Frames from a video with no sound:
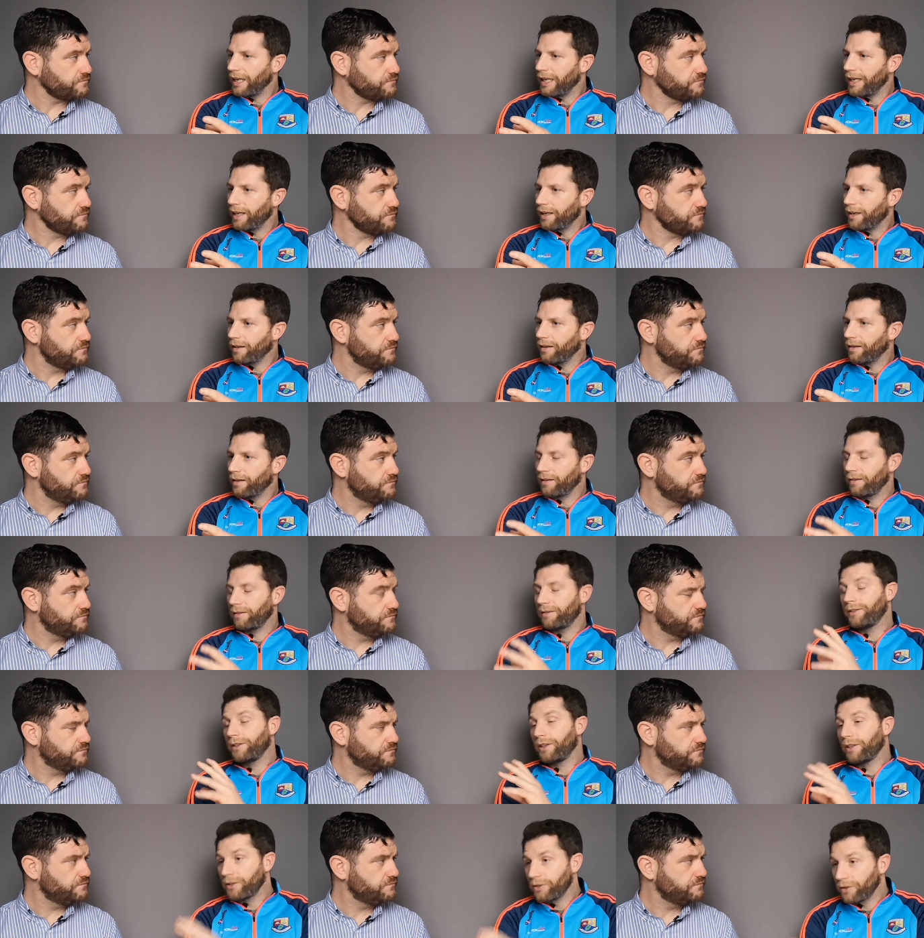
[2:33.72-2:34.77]
Speaker 1: He can,
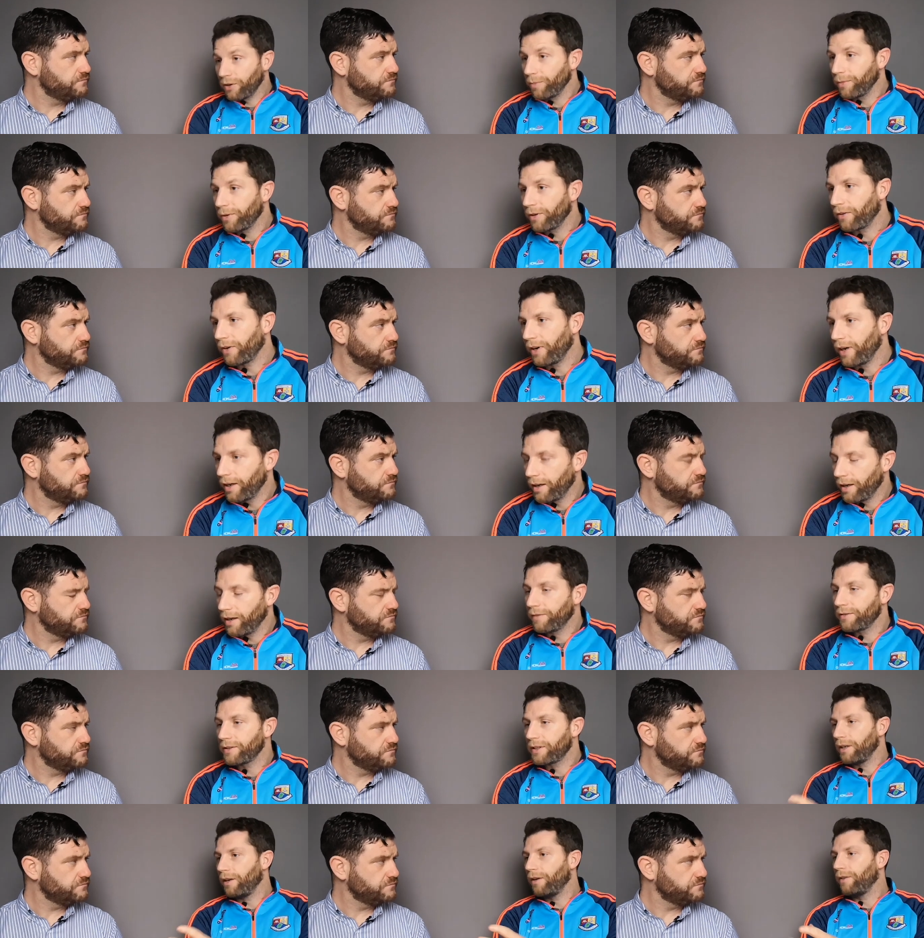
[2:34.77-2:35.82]
to some degree, he
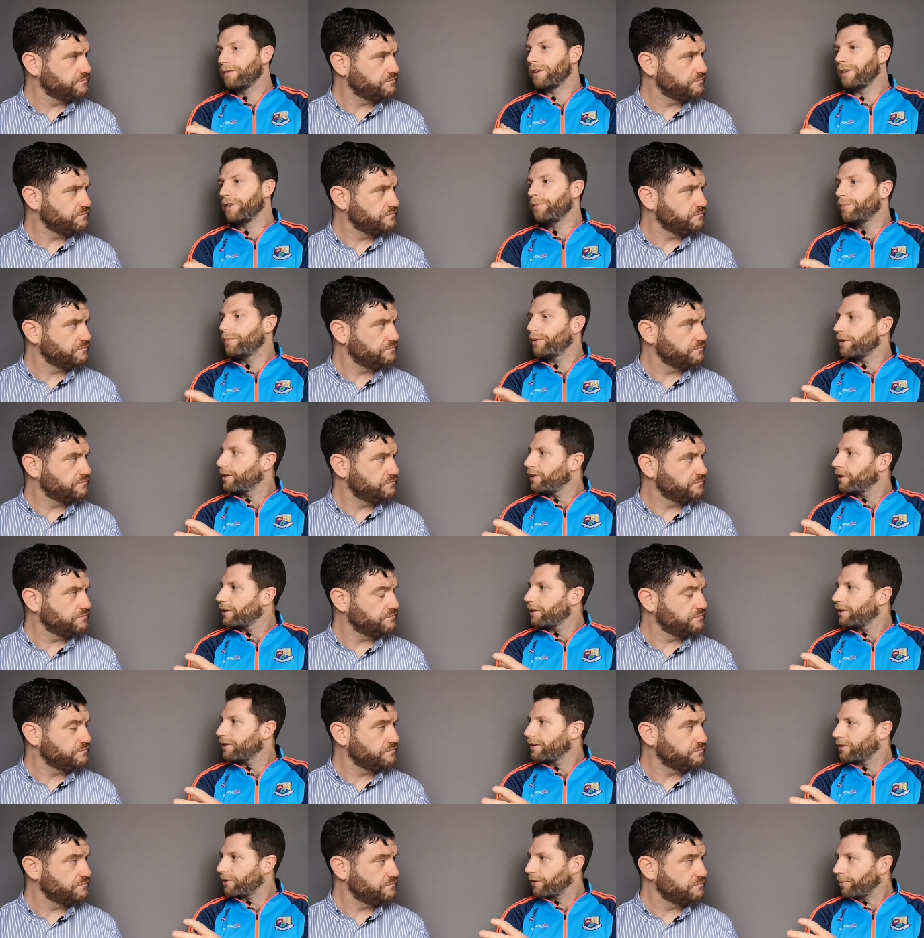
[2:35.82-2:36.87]
obviously loves it, but
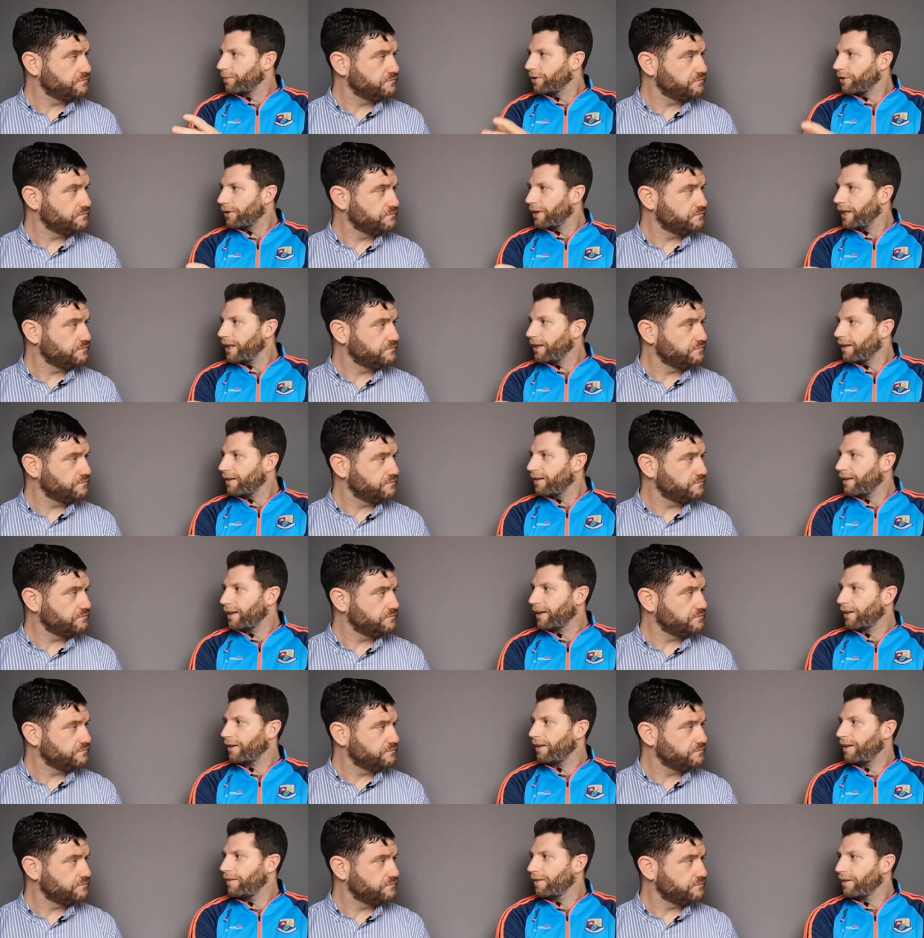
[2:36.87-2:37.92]
to some degree, he can
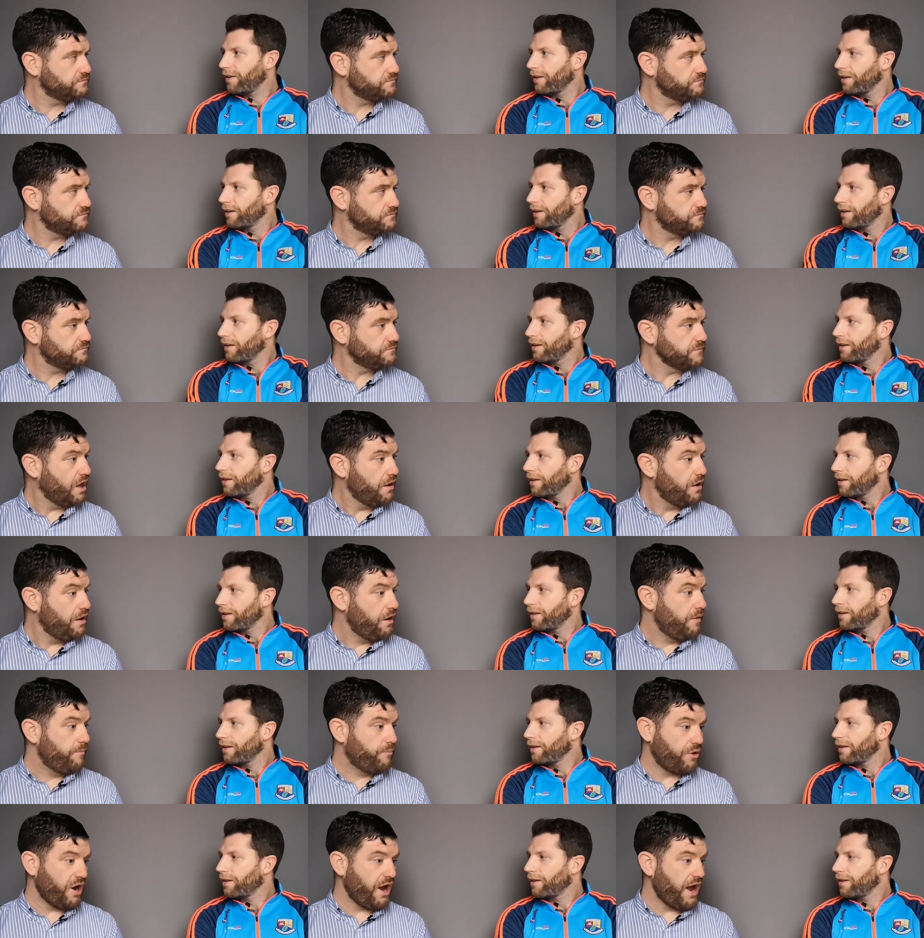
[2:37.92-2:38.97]
take or leave it.
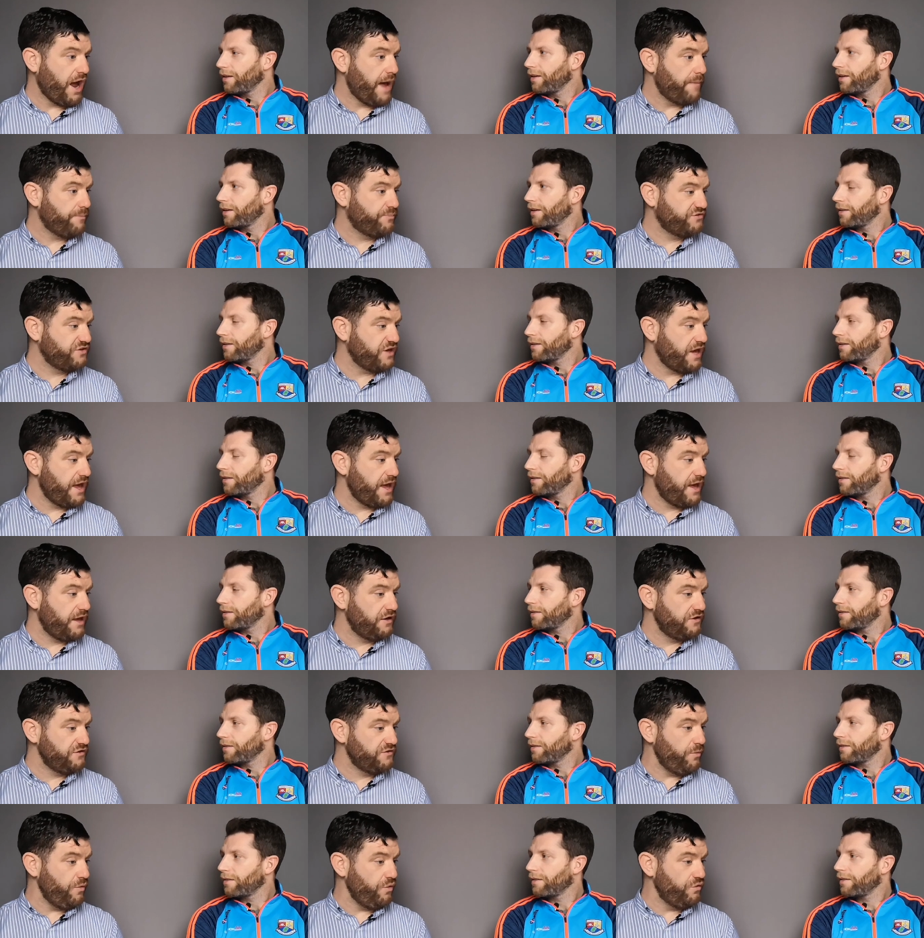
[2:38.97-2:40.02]
Speaker 2: Perhaps, yeah,
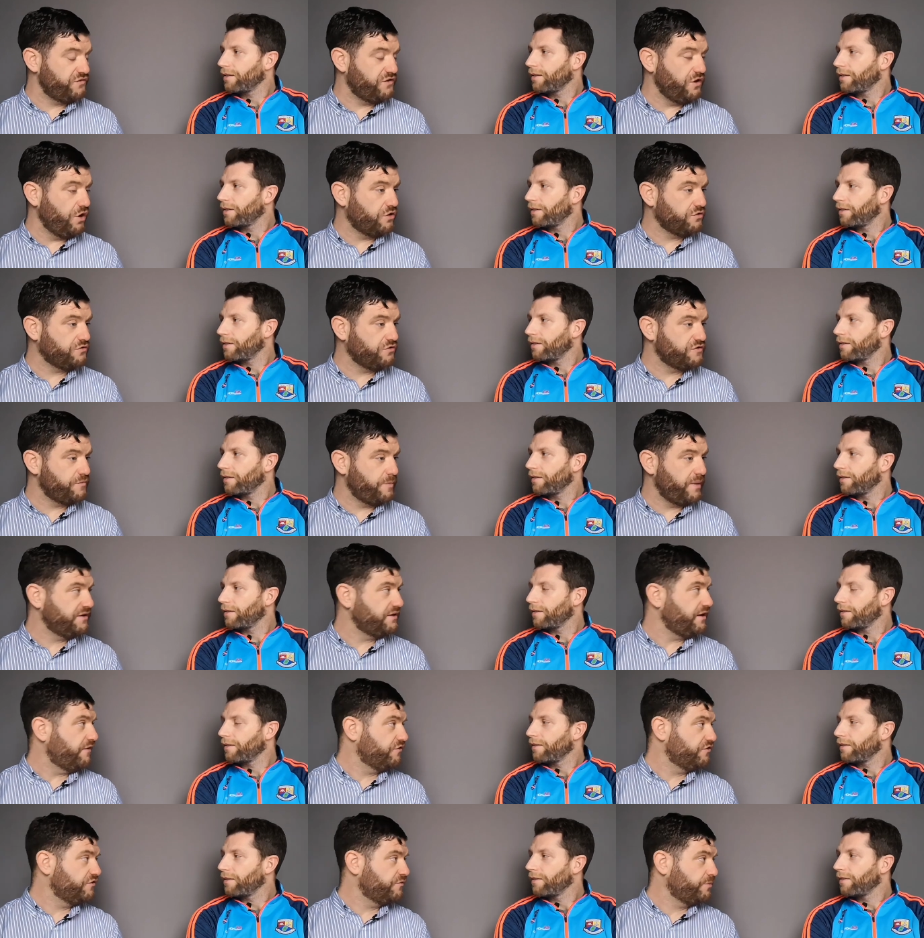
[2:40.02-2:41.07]
and I suppose look, there's a big
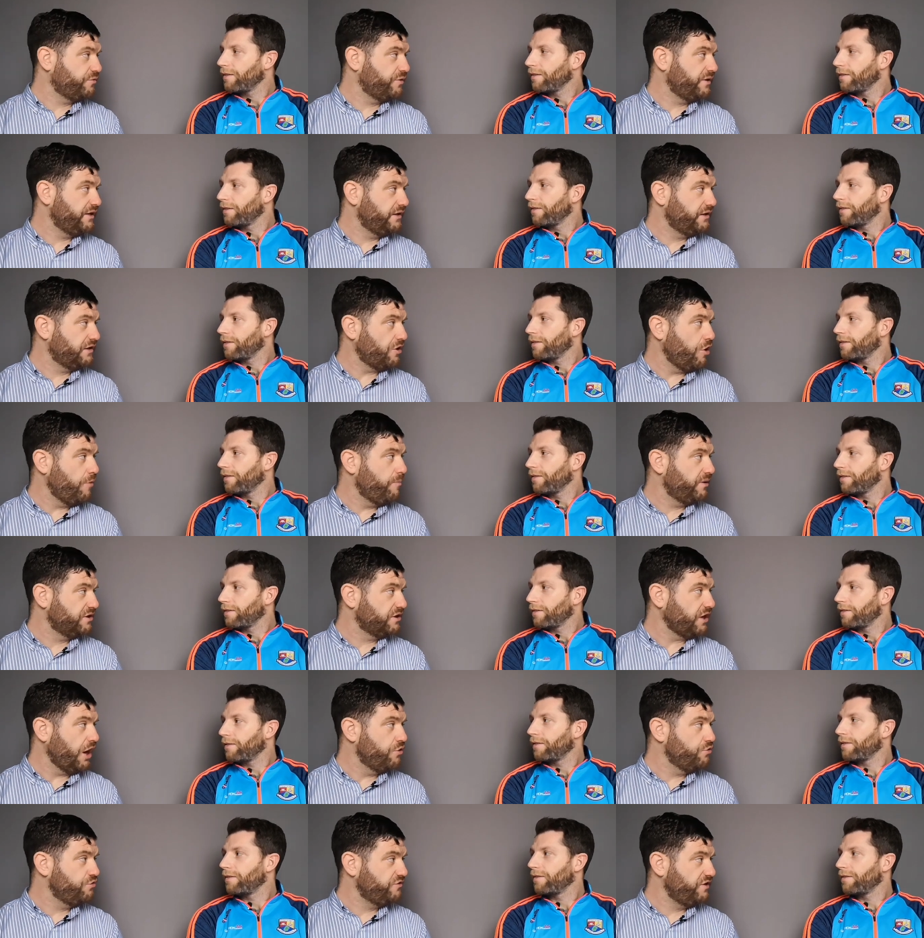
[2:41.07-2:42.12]
difference between club
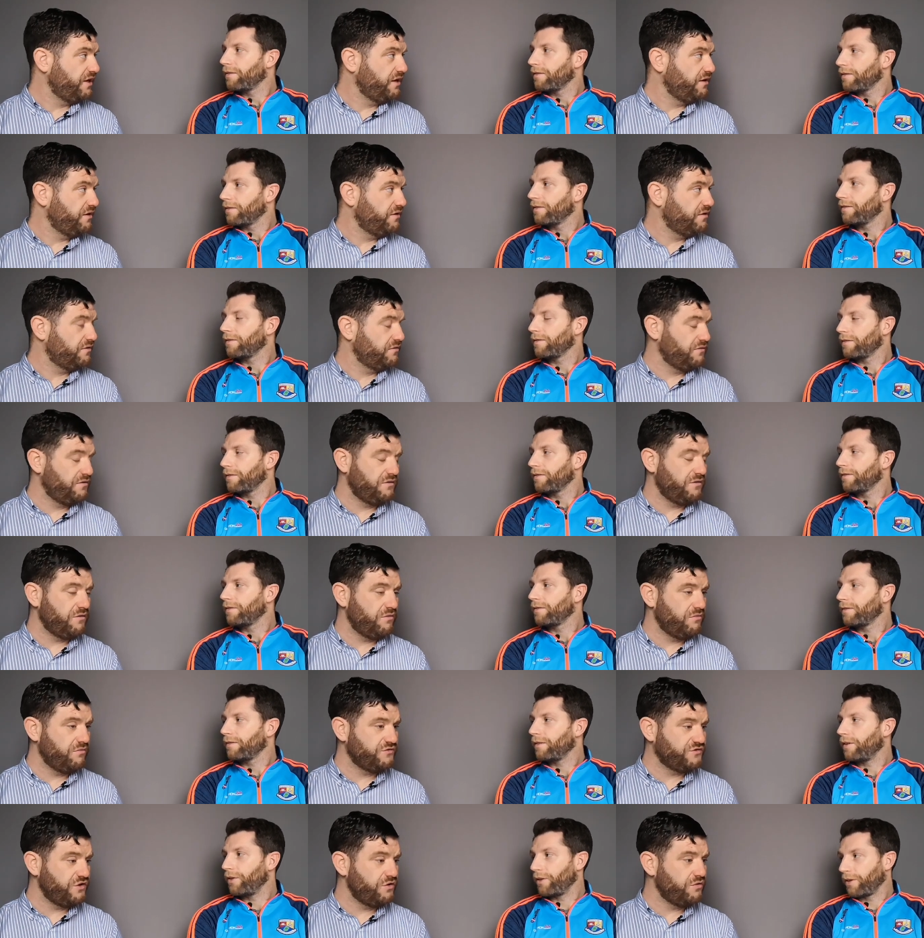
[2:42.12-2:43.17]
and county, you
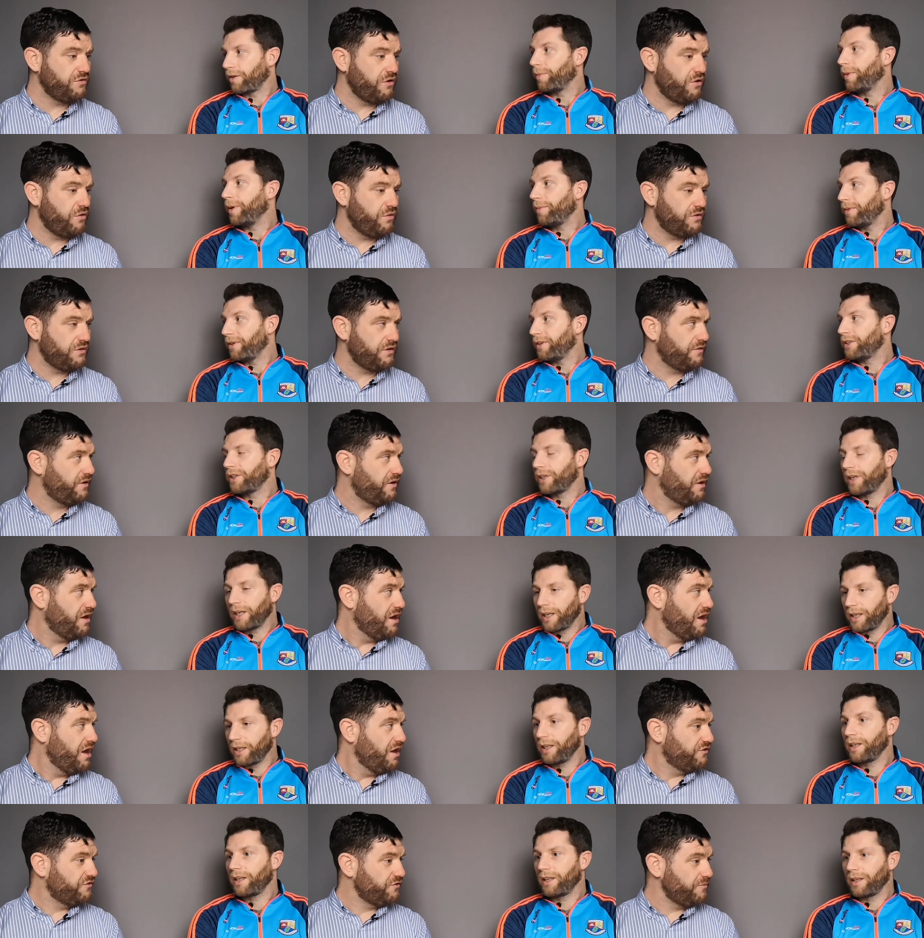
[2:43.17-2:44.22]
know, as oh, you know, and
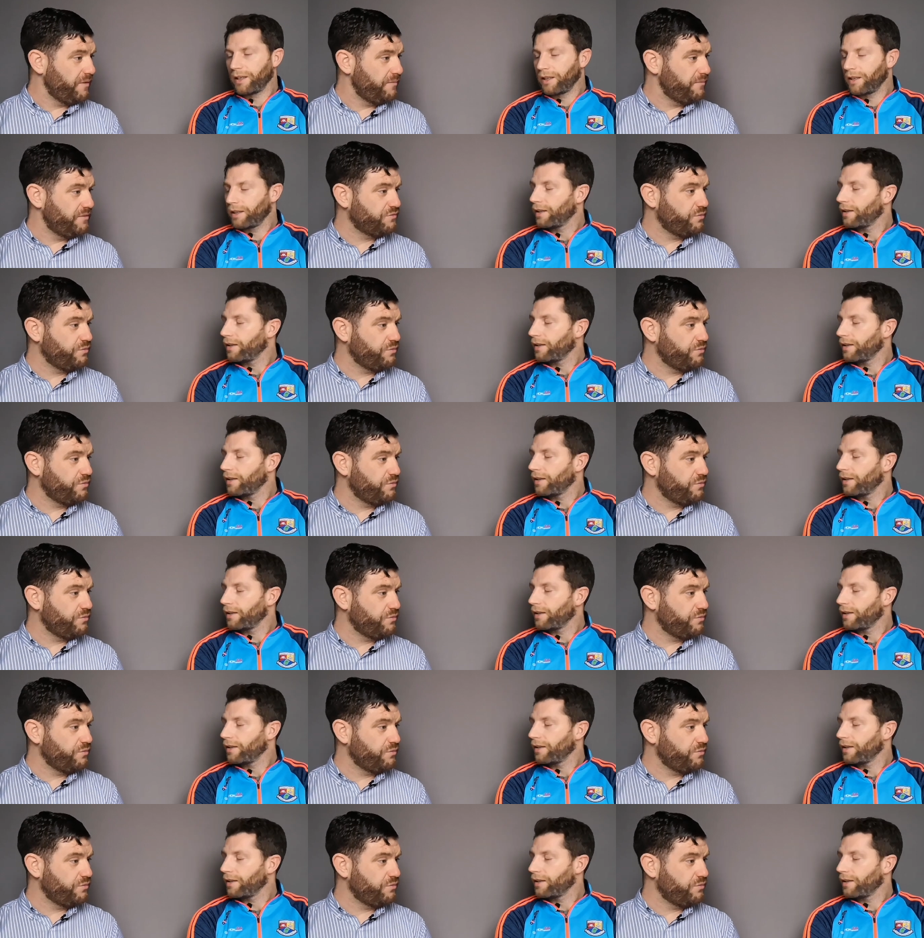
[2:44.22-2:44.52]
yeah, yeah. where